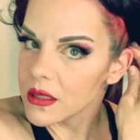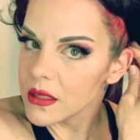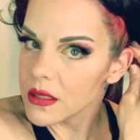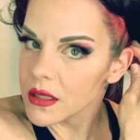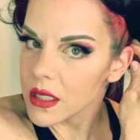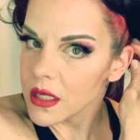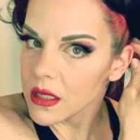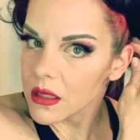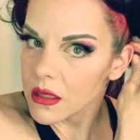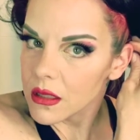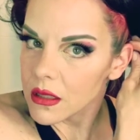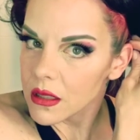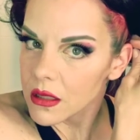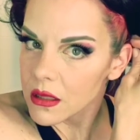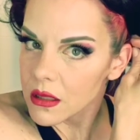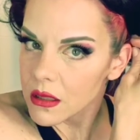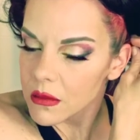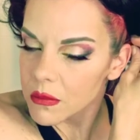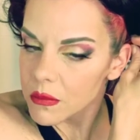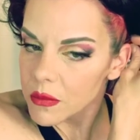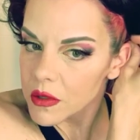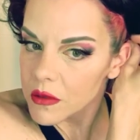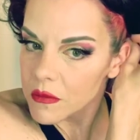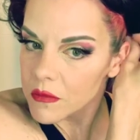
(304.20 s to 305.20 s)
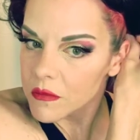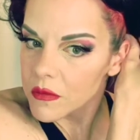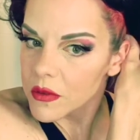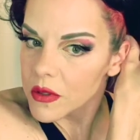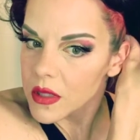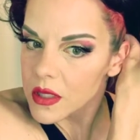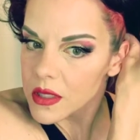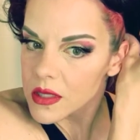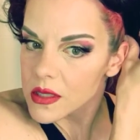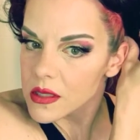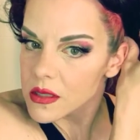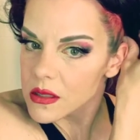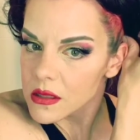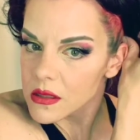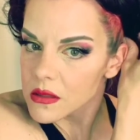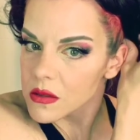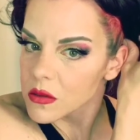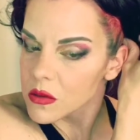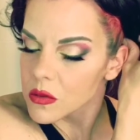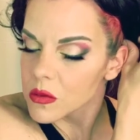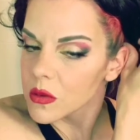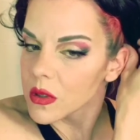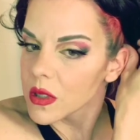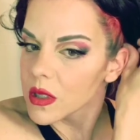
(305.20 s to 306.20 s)
technique, but for this
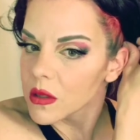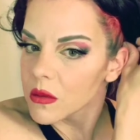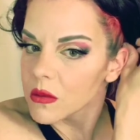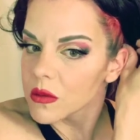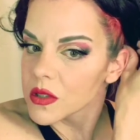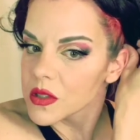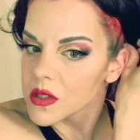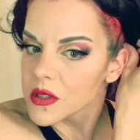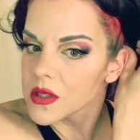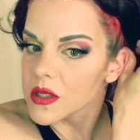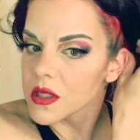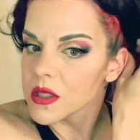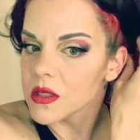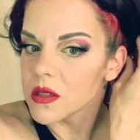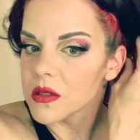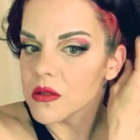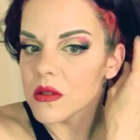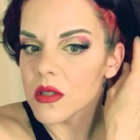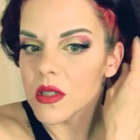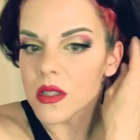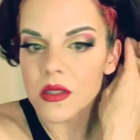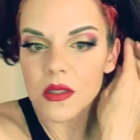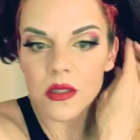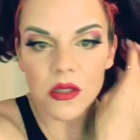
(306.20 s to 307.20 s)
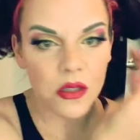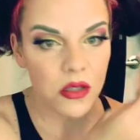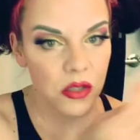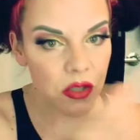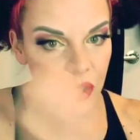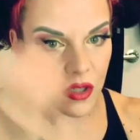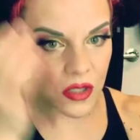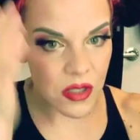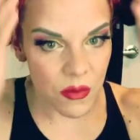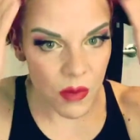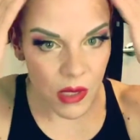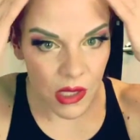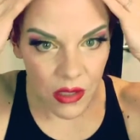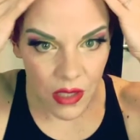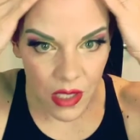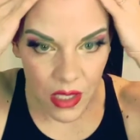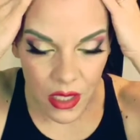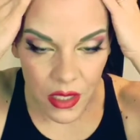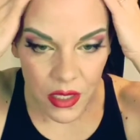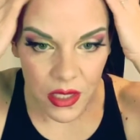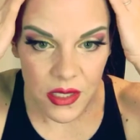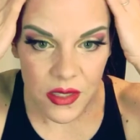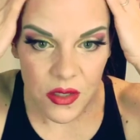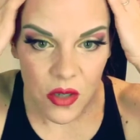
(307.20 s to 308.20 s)
tutorial, we're just going to do this. This is just about getting
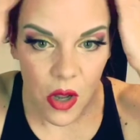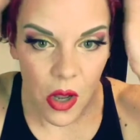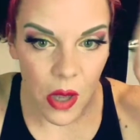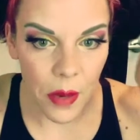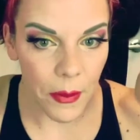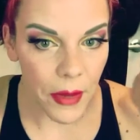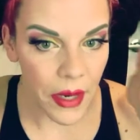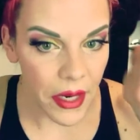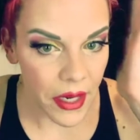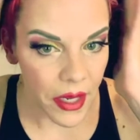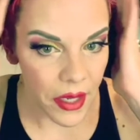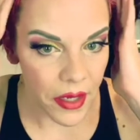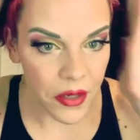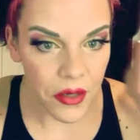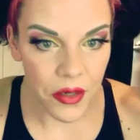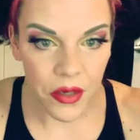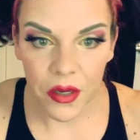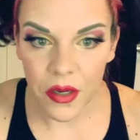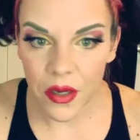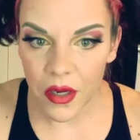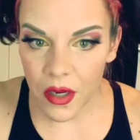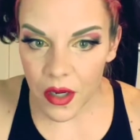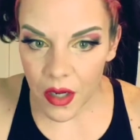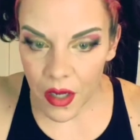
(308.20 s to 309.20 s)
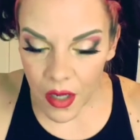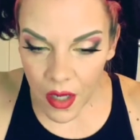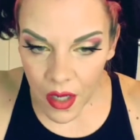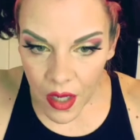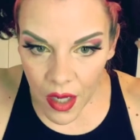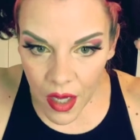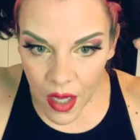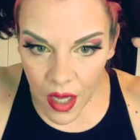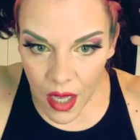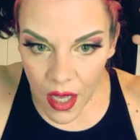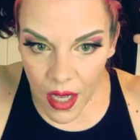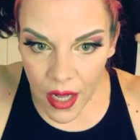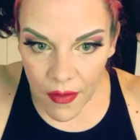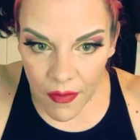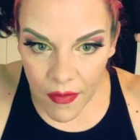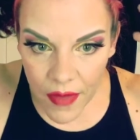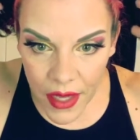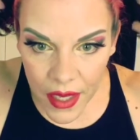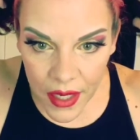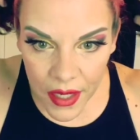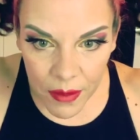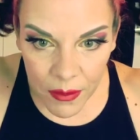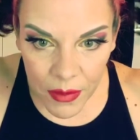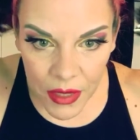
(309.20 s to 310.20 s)
this on my head. And
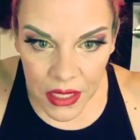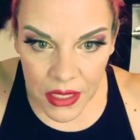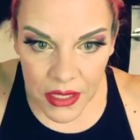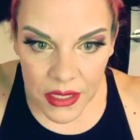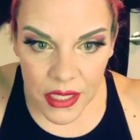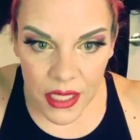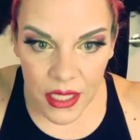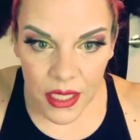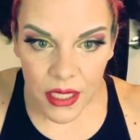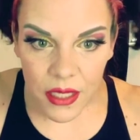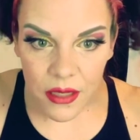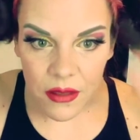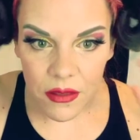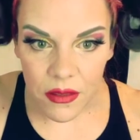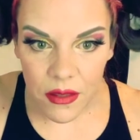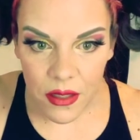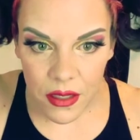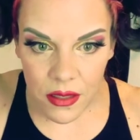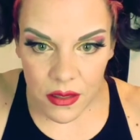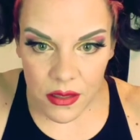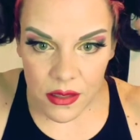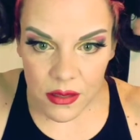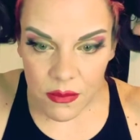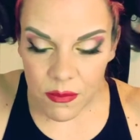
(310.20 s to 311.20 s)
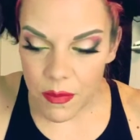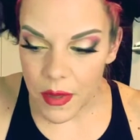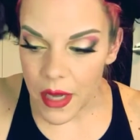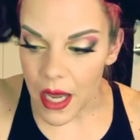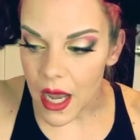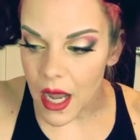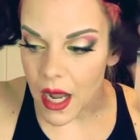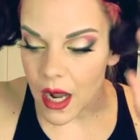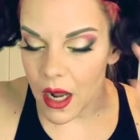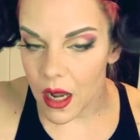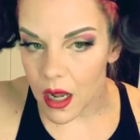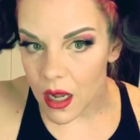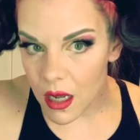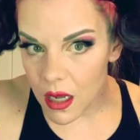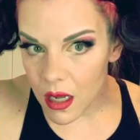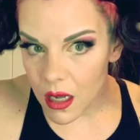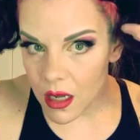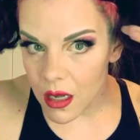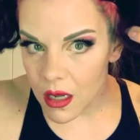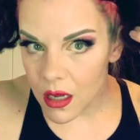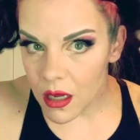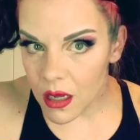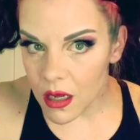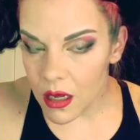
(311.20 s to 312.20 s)
then I'm going to take this back
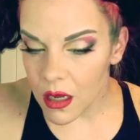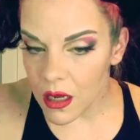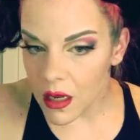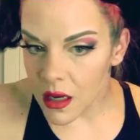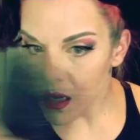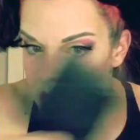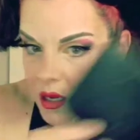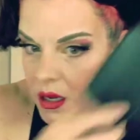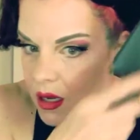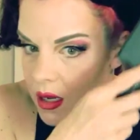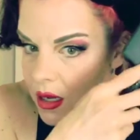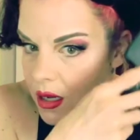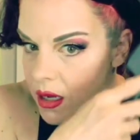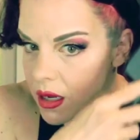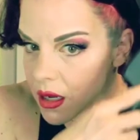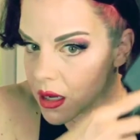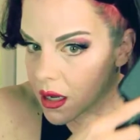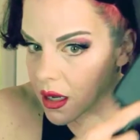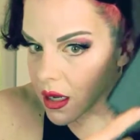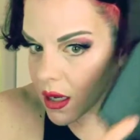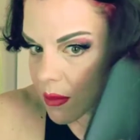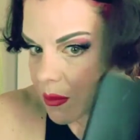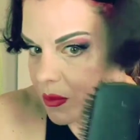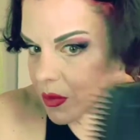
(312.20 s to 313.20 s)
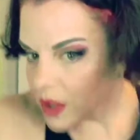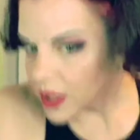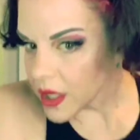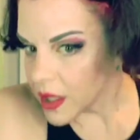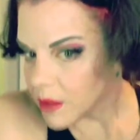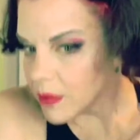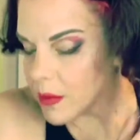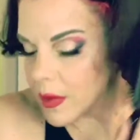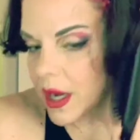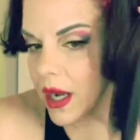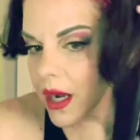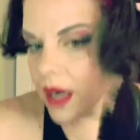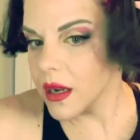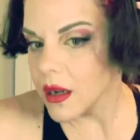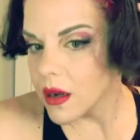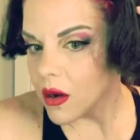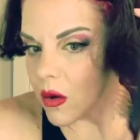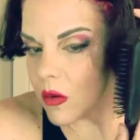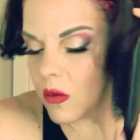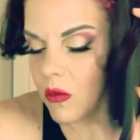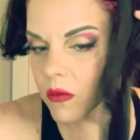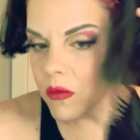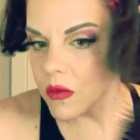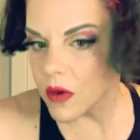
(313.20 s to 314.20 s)
and bring it back
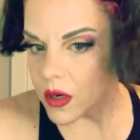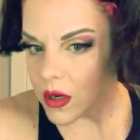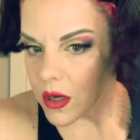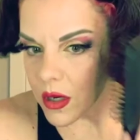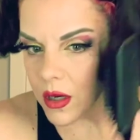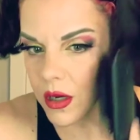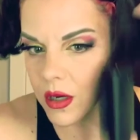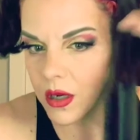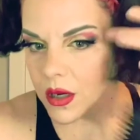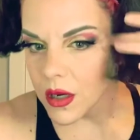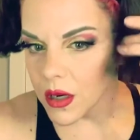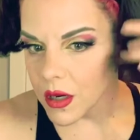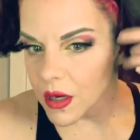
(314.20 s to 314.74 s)
over.